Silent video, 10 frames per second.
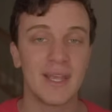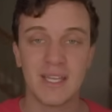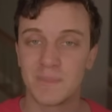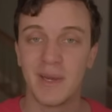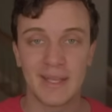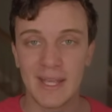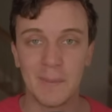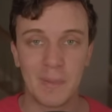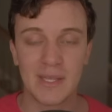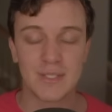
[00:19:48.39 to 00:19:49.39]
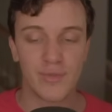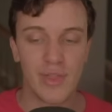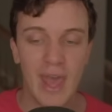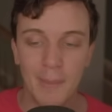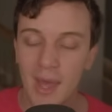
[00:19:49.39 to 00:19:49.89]
He's been a key piece for
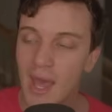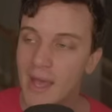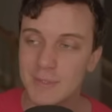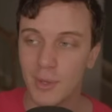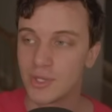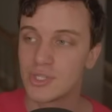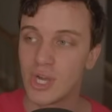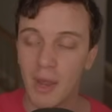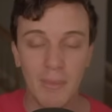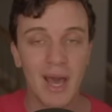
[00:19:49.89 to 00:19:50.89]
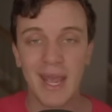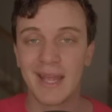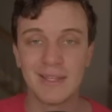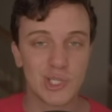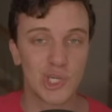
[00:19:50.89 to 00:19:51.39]
them, as well as Sean
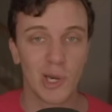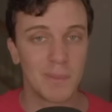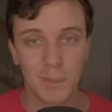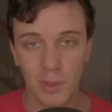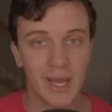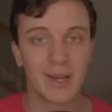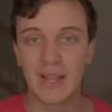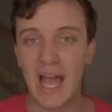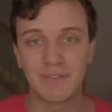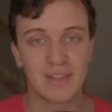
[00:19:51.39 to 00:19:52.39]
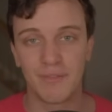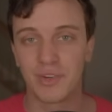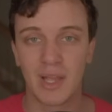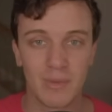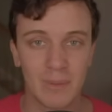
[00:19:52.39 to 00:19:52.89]
Monahan this year. People kind of laughed at them for
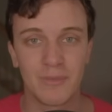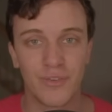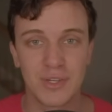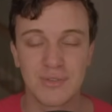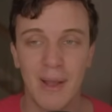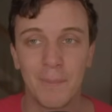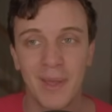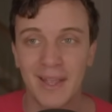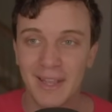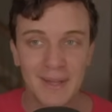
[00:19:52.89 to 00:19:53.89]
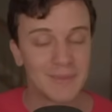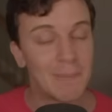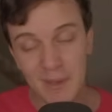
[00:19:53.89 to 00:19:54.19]
giving up a first-round pick. That